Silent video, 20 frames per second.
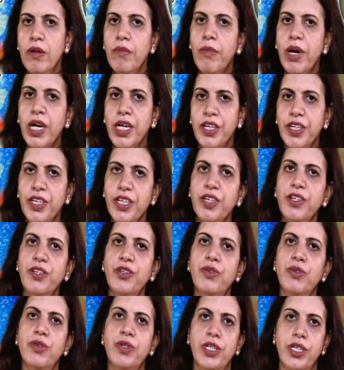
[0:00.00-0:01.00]
My dear
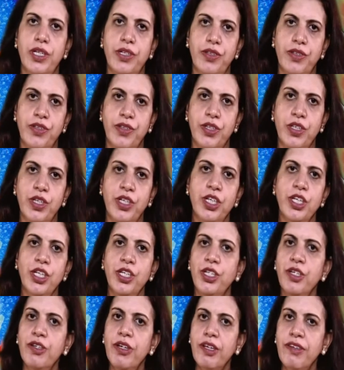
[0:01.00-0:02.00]
students,
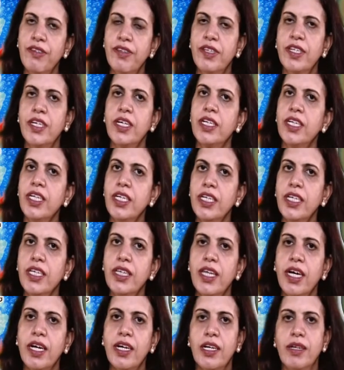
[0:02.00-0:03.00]
you have studied in
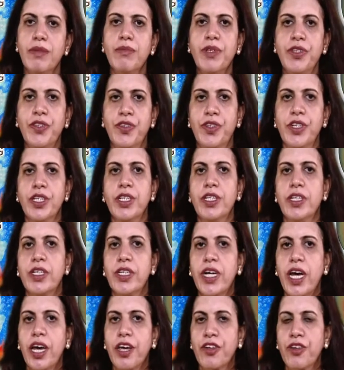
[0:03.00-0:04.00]
the chemistry
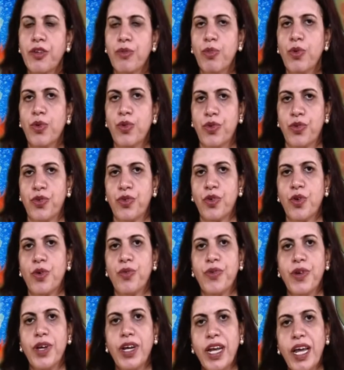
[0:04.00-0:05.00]
textbooks
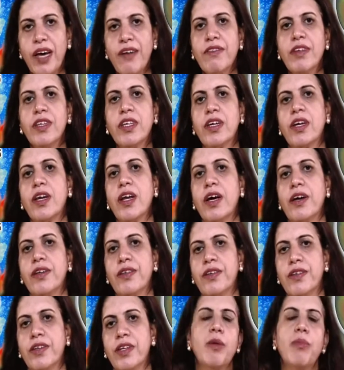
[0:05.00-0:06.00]
of 11th
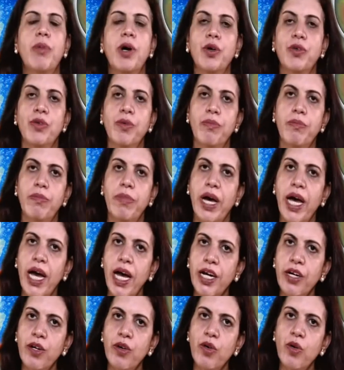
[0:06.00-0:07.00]
class about
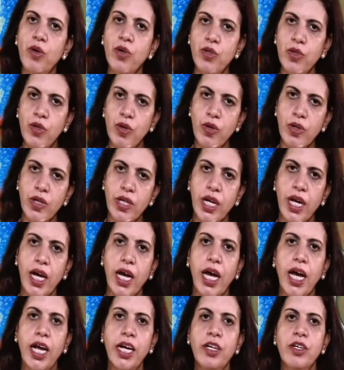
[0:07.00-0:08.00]
bad ozone
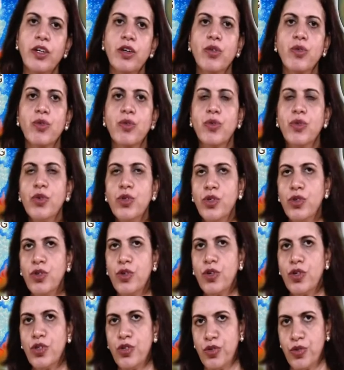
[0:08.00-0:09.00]
and good
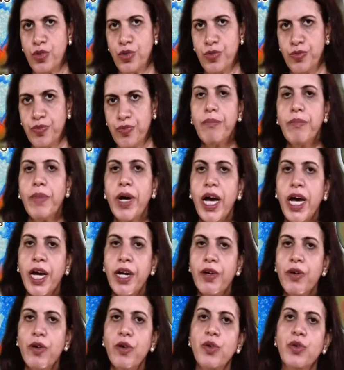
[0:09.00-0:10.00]
ozone.
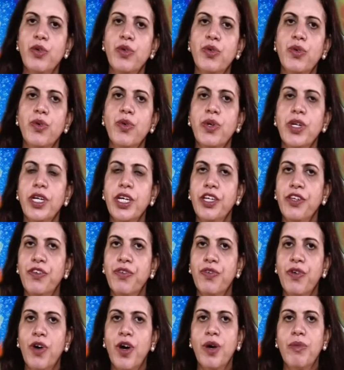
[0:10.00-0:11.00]
Bad ozone is
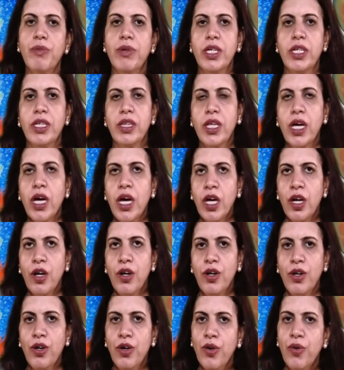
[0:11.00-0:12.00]
formed in the
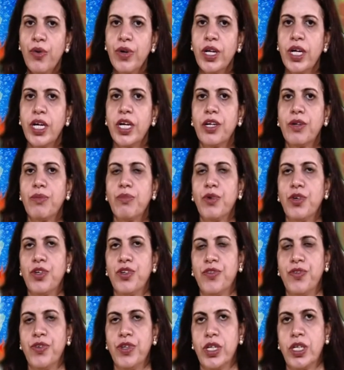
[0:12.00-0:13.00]
lower
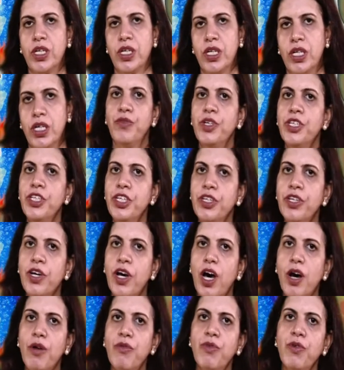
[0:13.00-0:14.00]
atmosphere which is
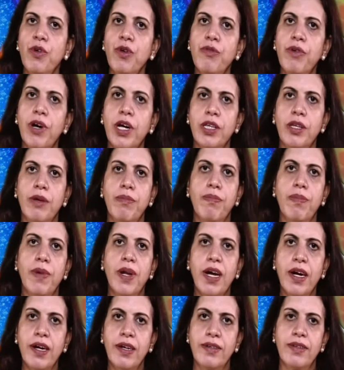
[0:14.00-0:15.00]
harmful for the
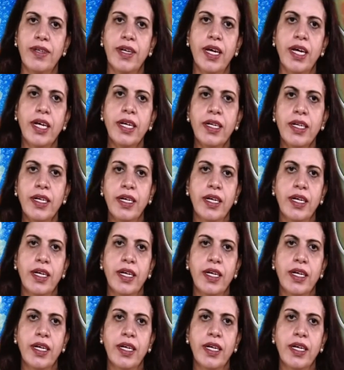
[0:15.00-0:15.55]
plants and